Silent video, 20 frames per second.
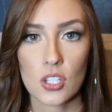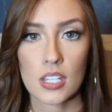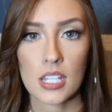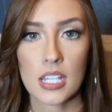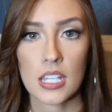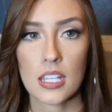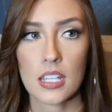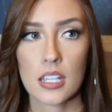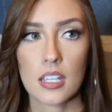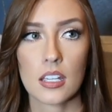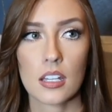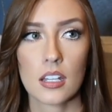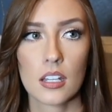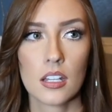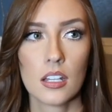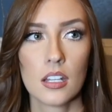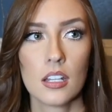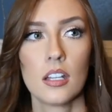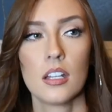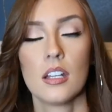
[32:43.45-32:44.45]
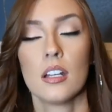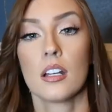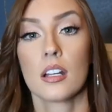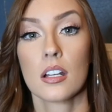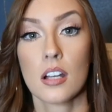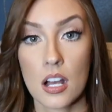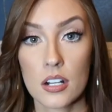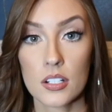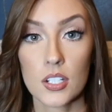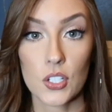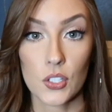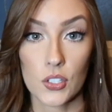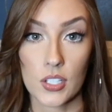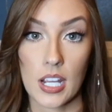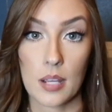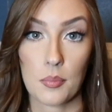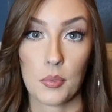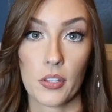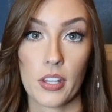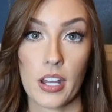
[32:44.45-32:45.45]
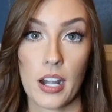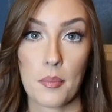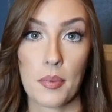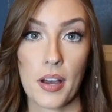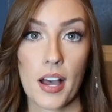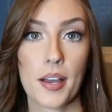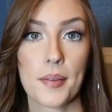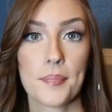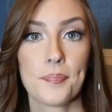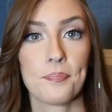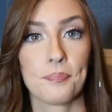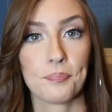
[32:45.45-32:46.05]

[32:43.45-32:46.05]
the console table that I bought.